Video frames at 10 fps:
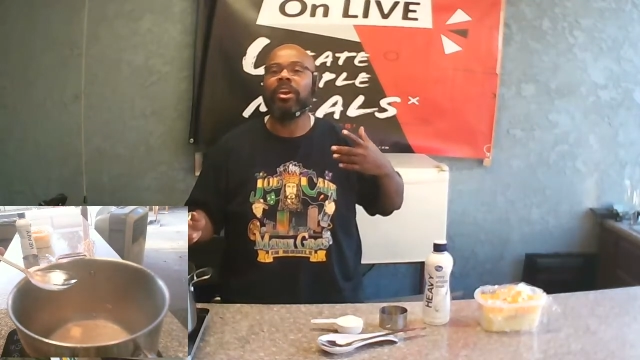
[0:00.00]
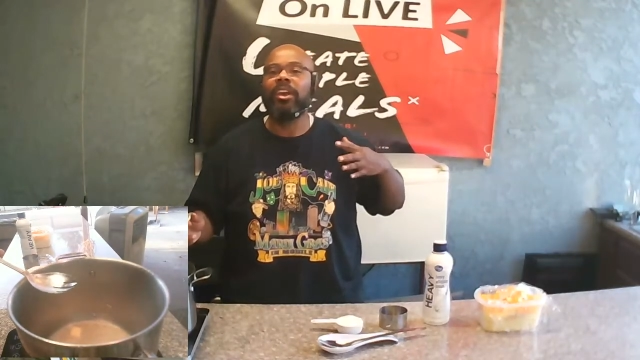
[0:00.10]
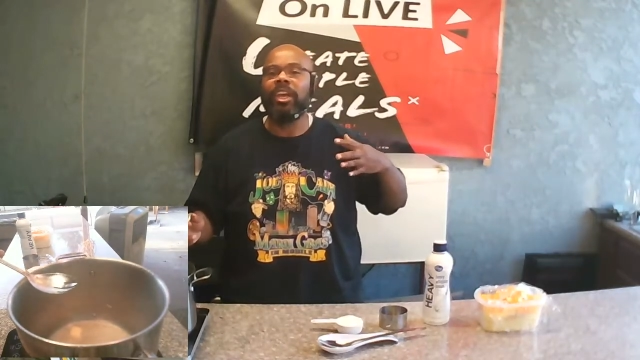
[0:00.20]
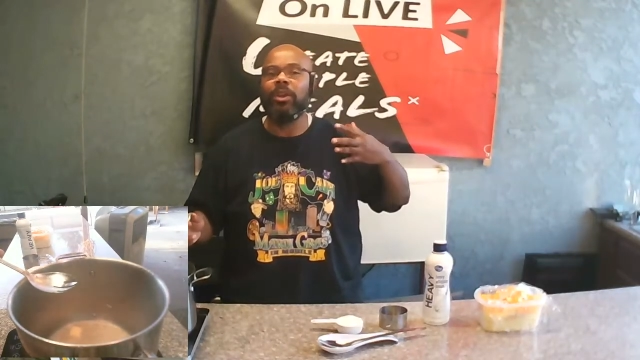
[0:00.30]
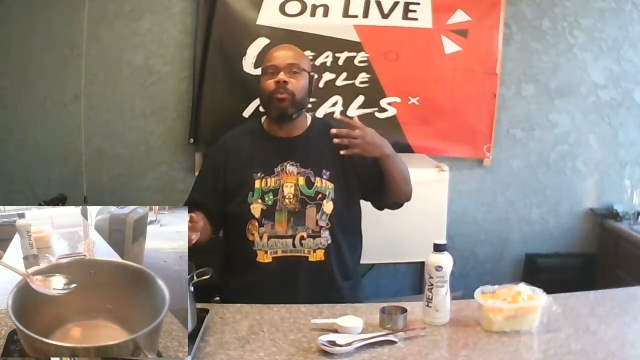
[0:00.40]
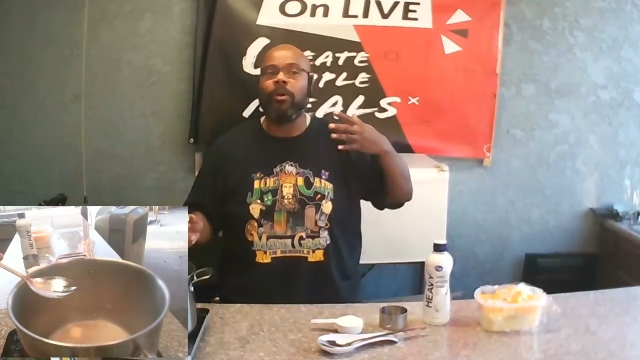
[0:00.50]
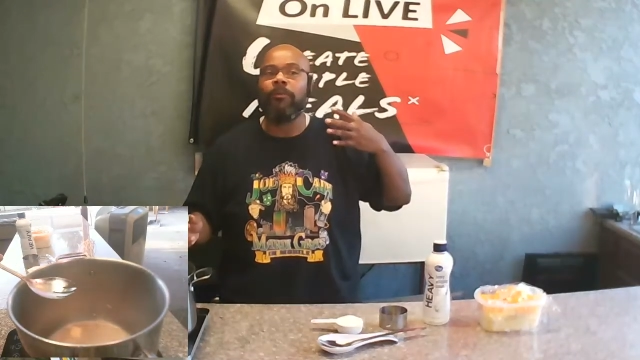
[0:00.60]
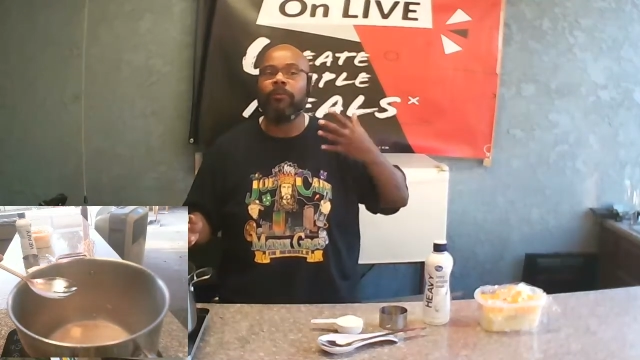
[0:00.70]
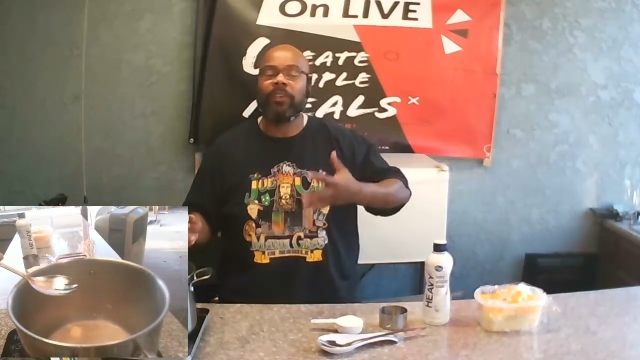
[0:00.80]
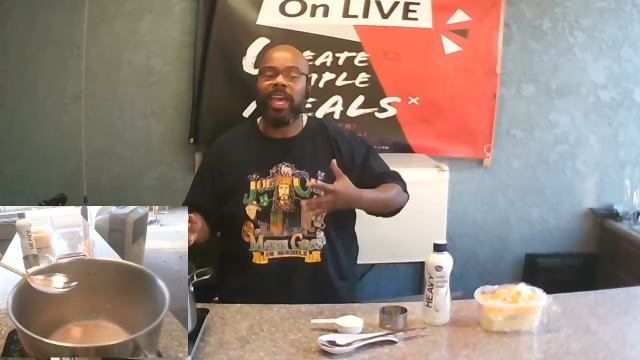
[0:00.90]
it will
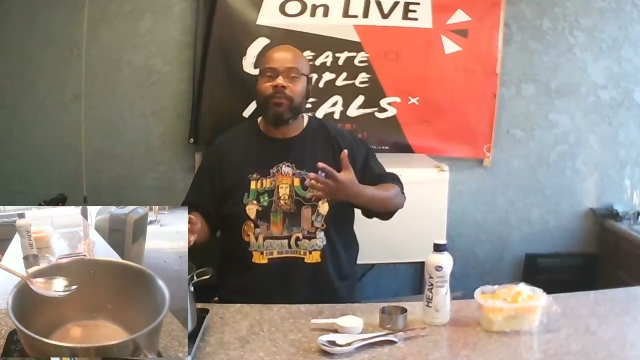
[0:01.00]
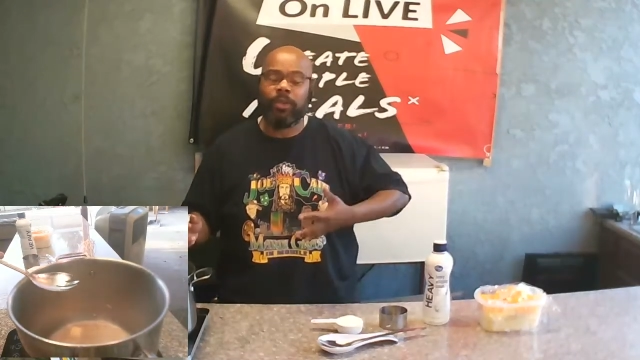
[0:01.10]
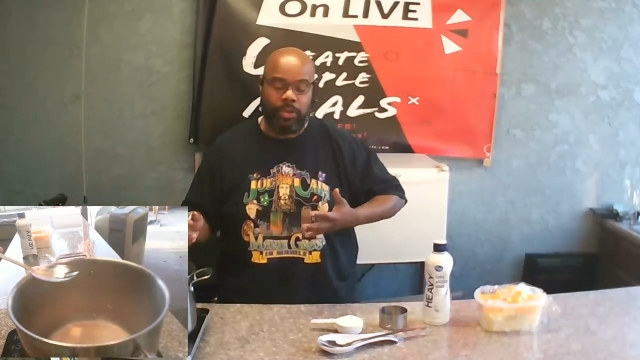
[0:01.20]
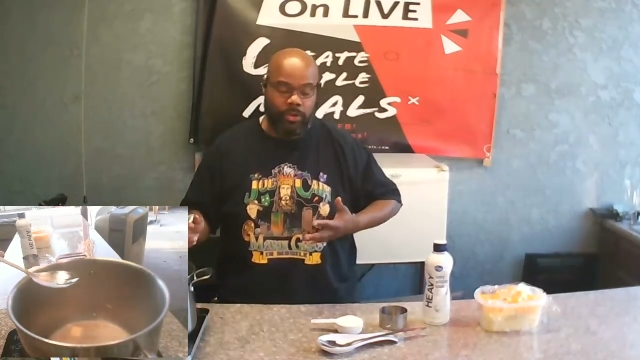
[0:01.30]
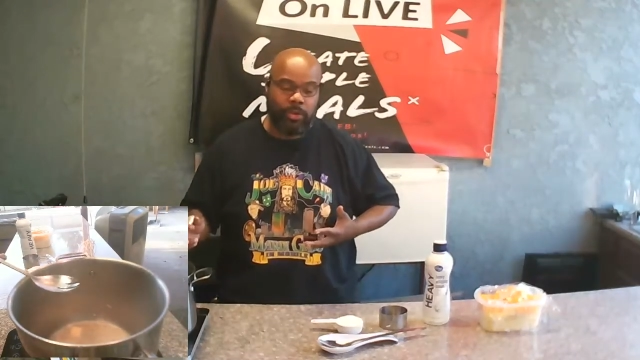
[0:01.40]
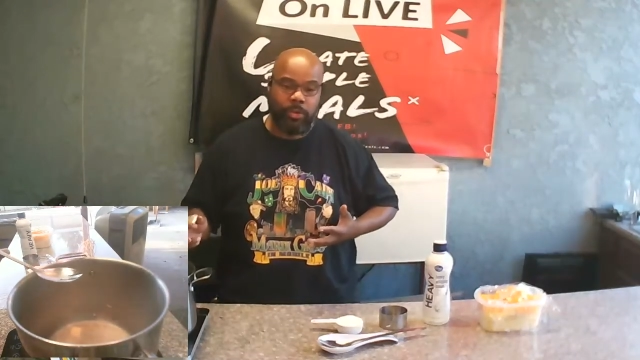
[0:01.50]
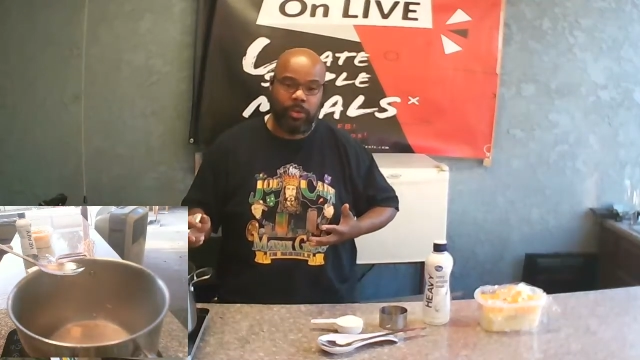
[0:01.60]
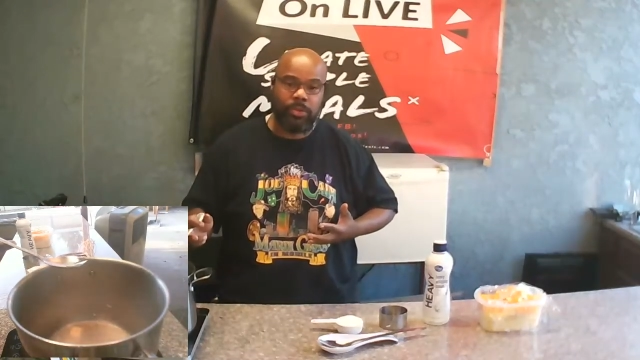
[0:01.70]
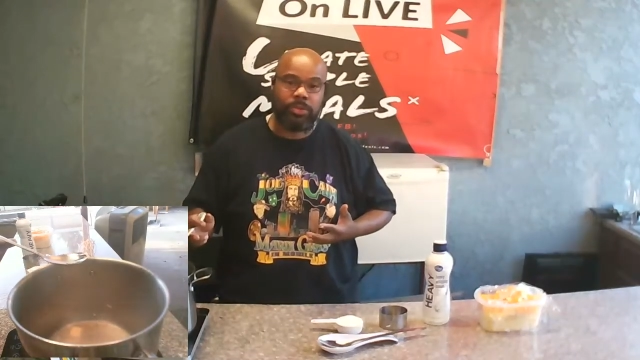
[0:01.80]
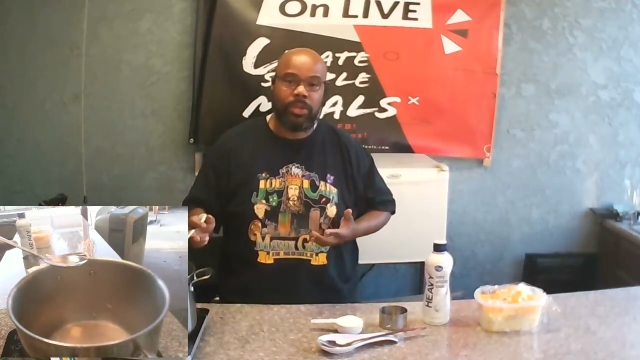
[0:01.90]
flavor the
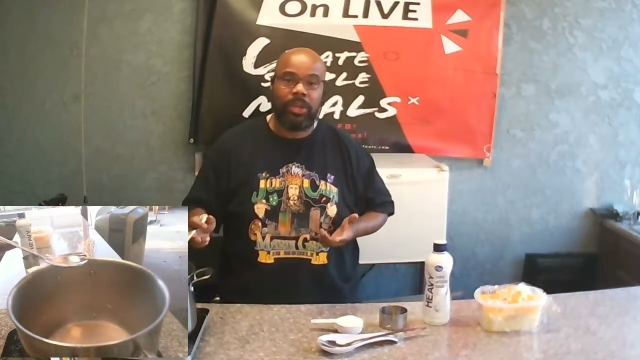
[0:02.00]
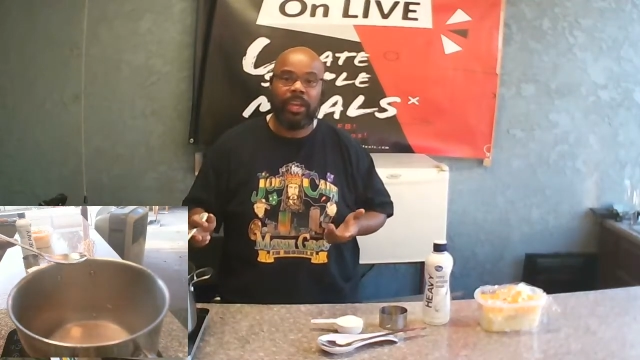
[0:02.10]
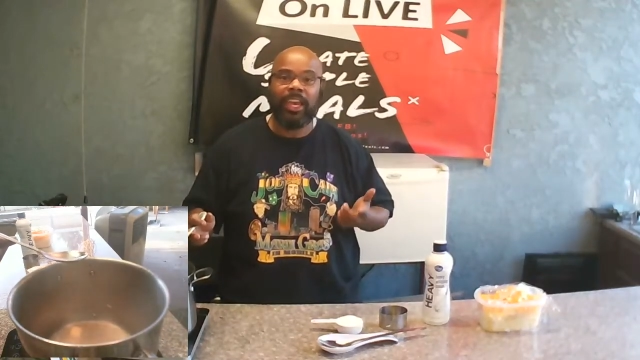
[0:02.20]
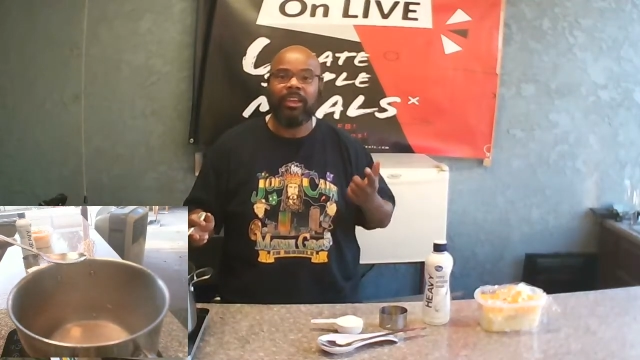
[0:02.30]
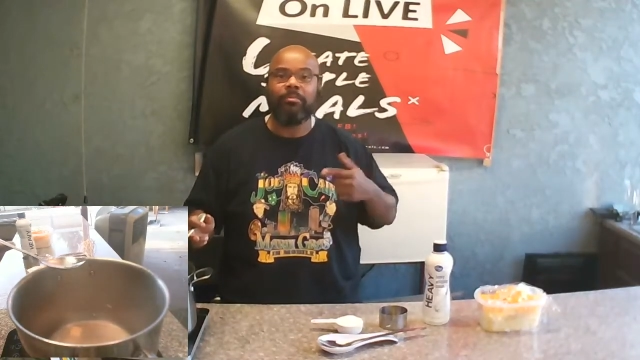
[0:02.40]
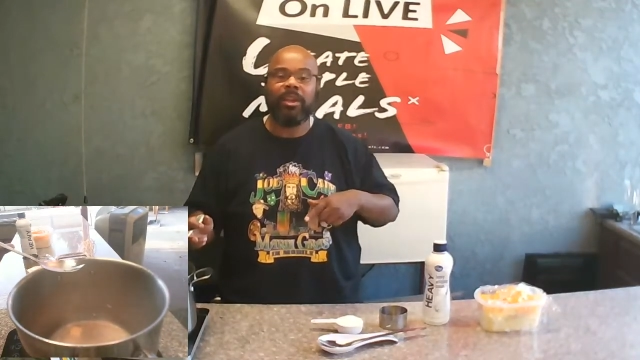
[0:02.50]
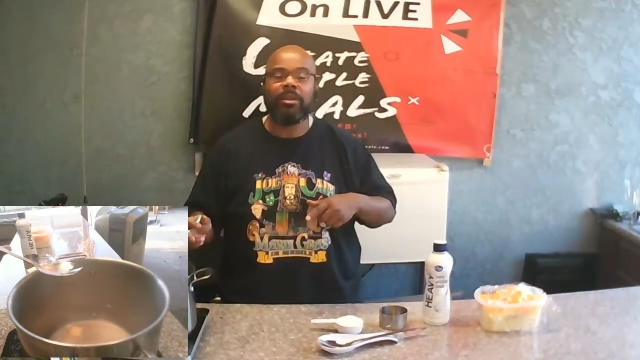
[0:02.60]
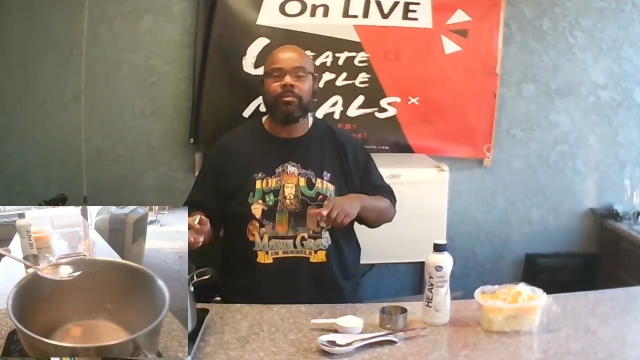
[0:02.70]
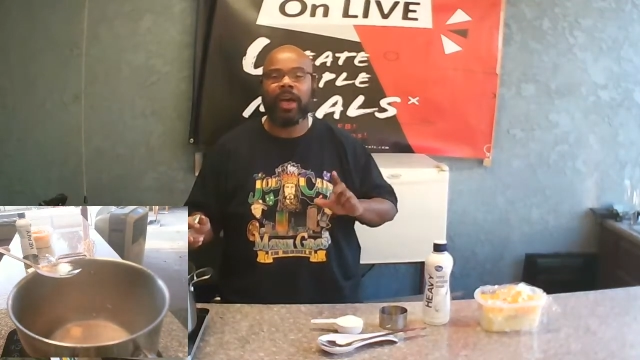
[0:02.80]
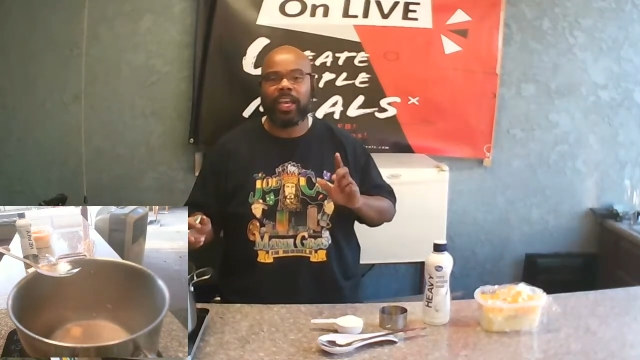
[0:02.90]
noodles and
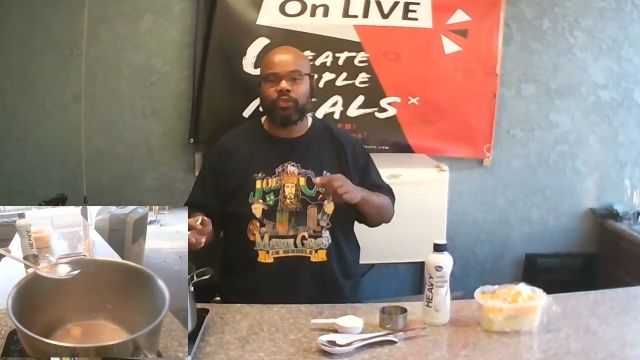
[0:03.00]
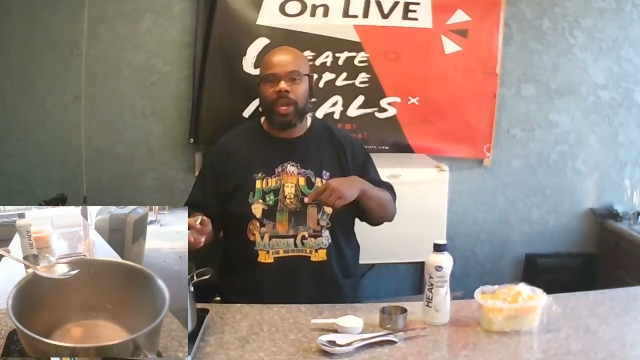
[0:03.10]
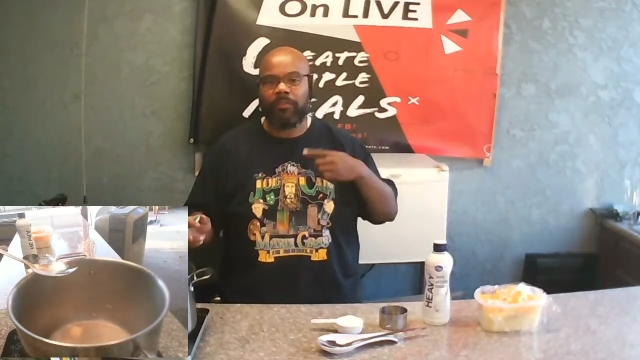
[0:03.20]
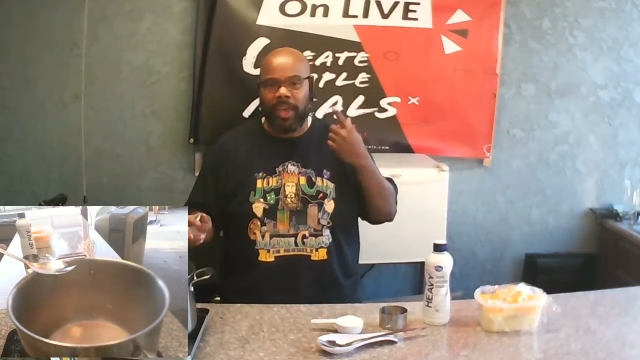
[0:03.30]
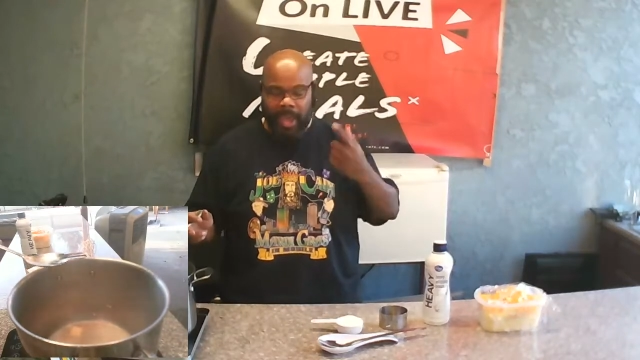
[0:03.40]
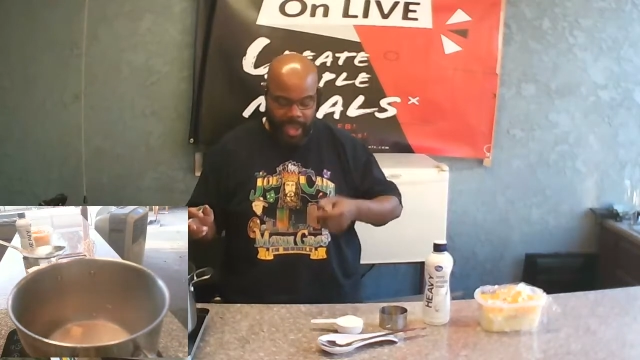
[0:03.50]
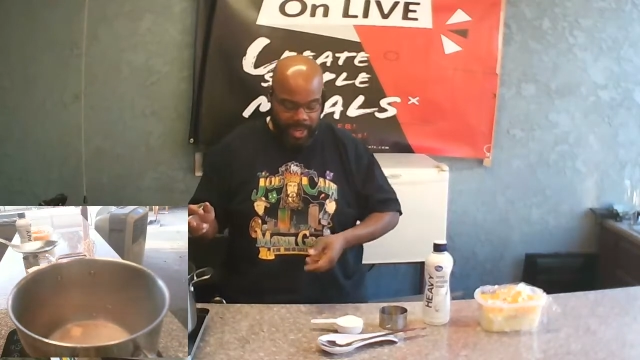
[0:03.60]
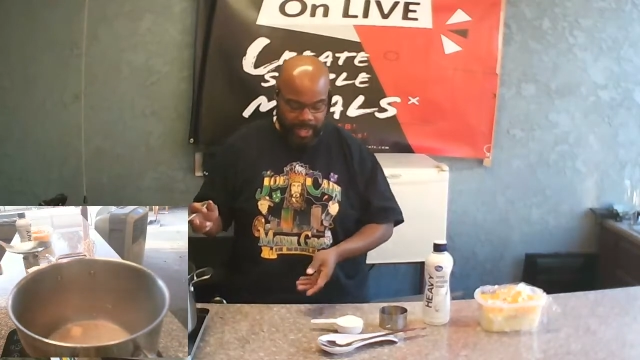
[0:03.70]
minimize you having to add